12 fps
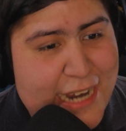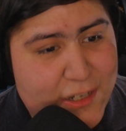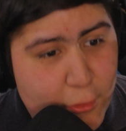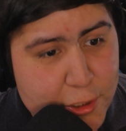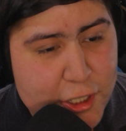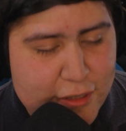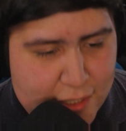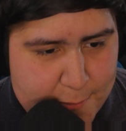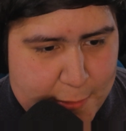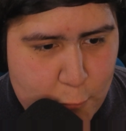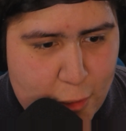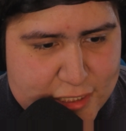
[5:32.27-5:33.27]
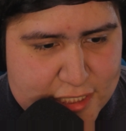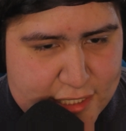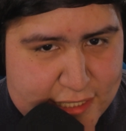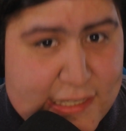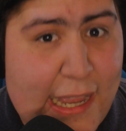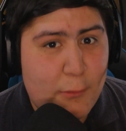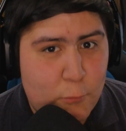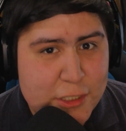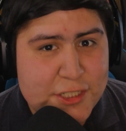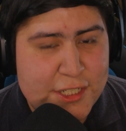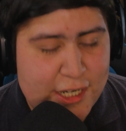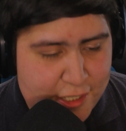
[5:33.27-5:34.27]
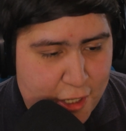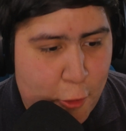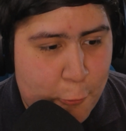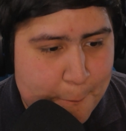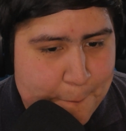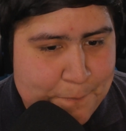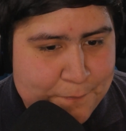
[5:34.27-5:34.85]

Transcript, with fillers: I know you're gonna be watching this. I want you to know,